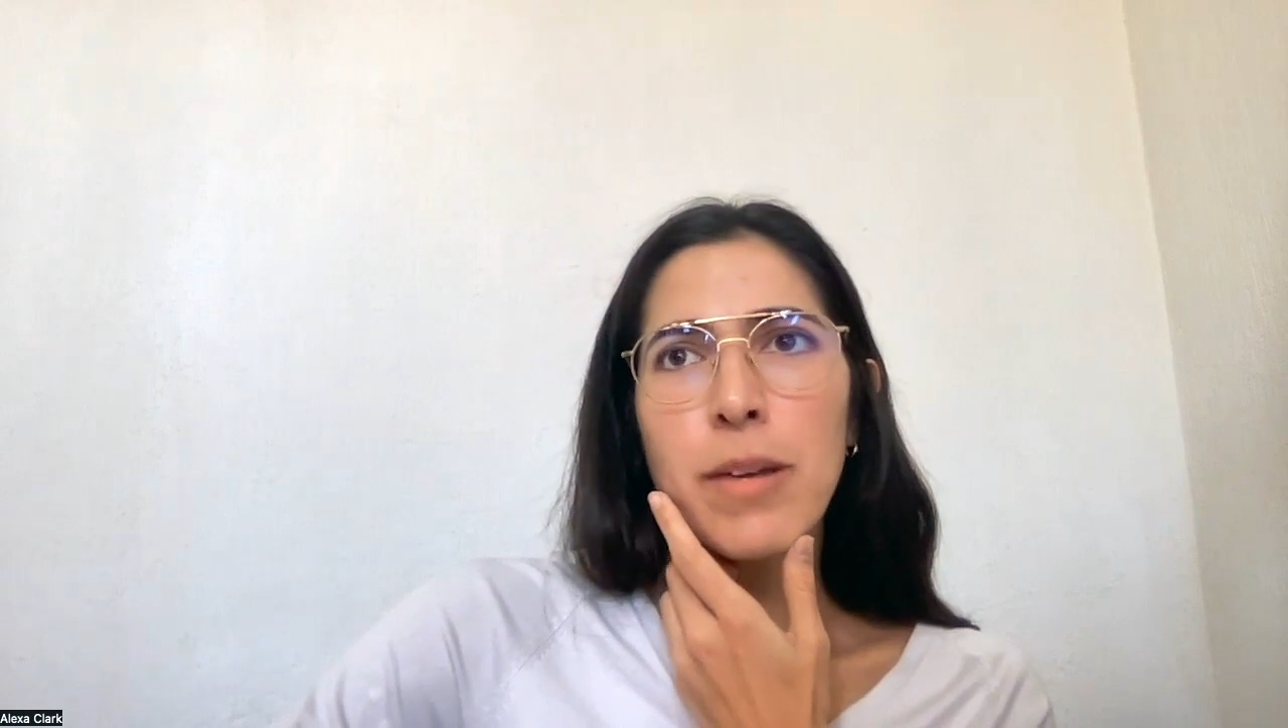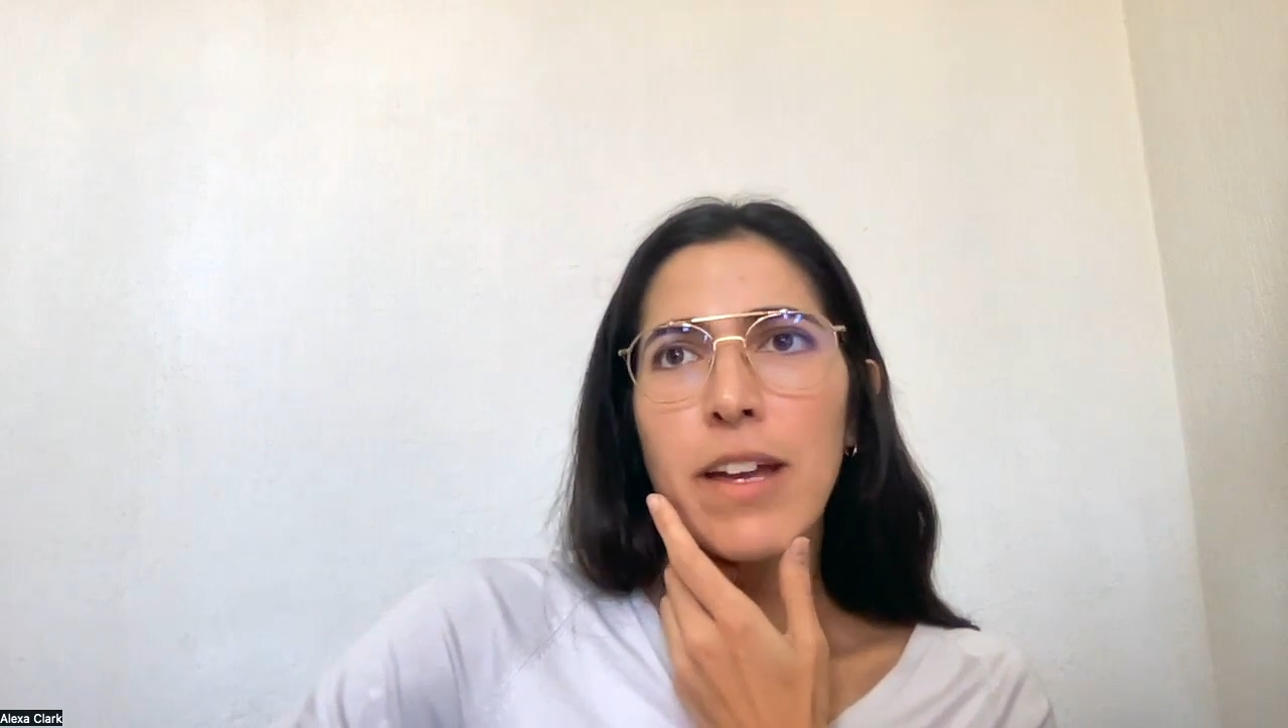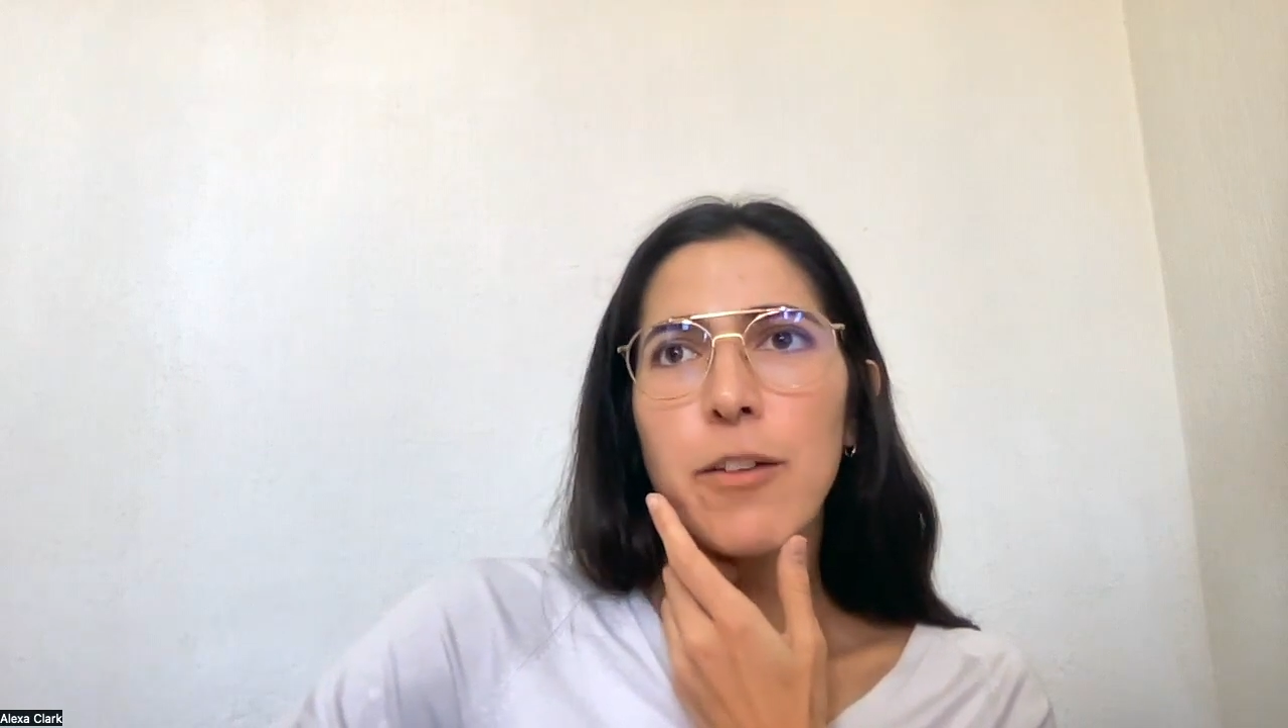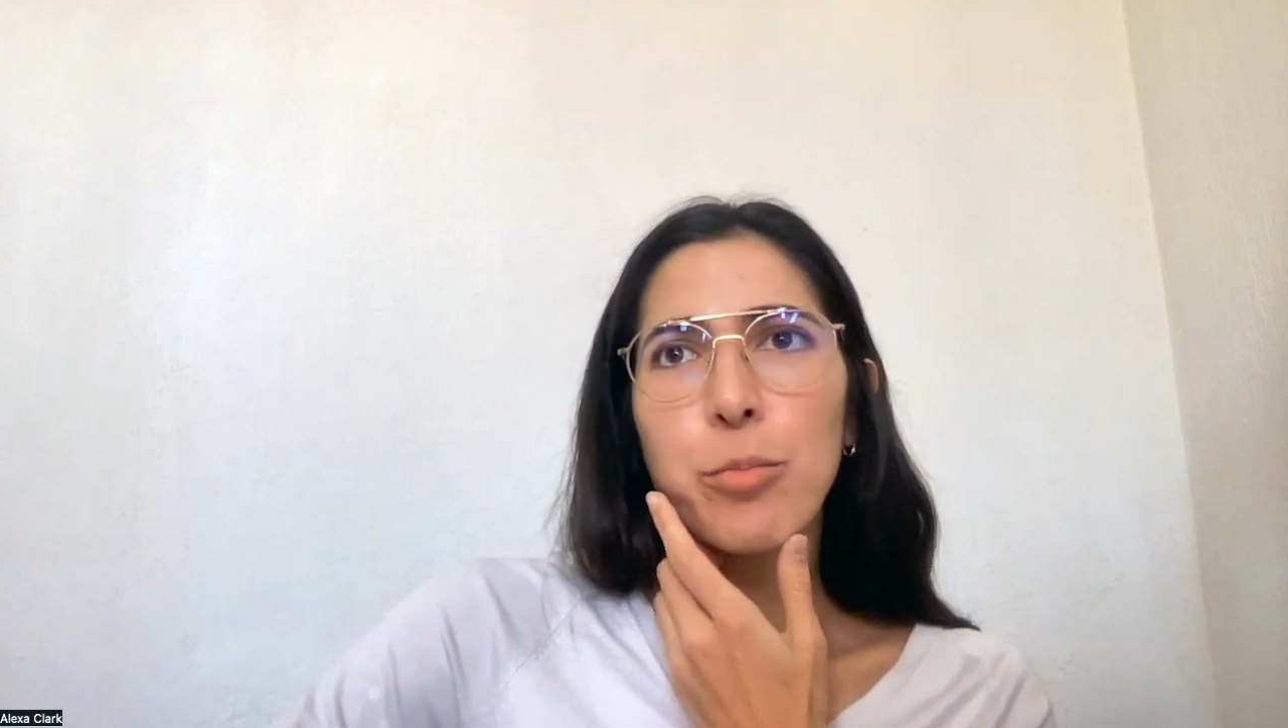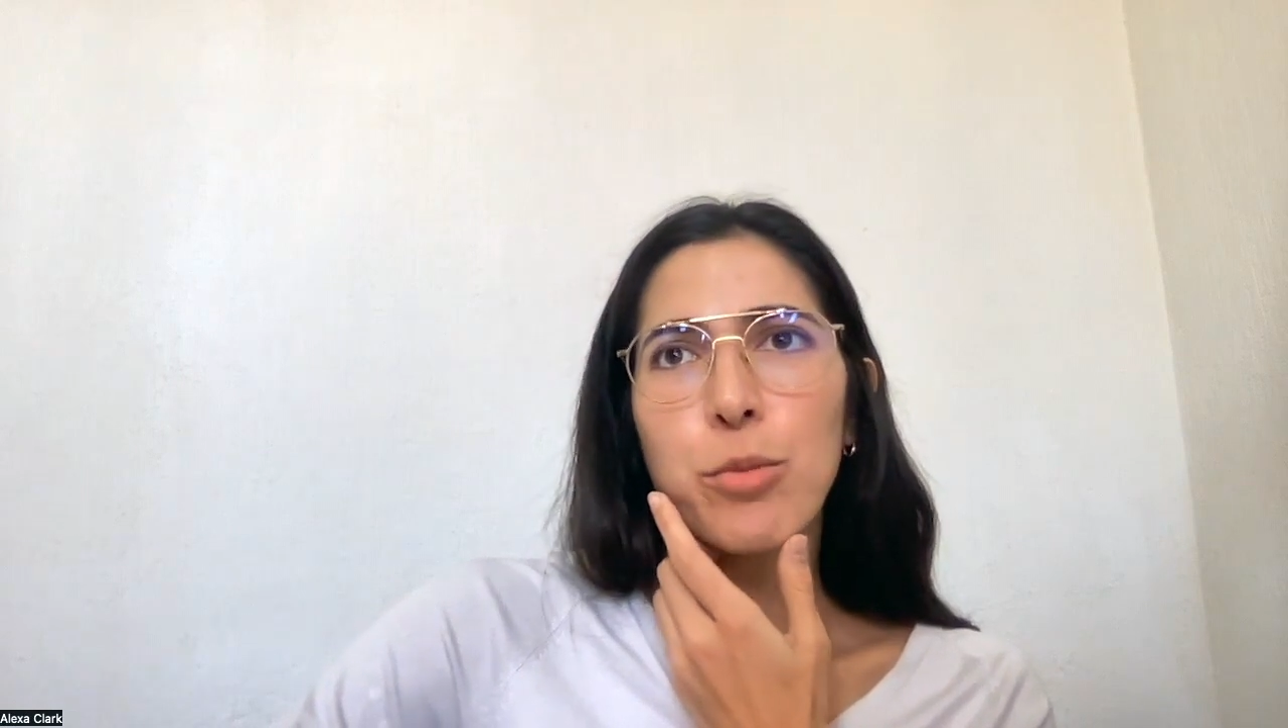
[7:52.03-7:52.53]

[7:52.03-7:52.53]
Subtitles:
big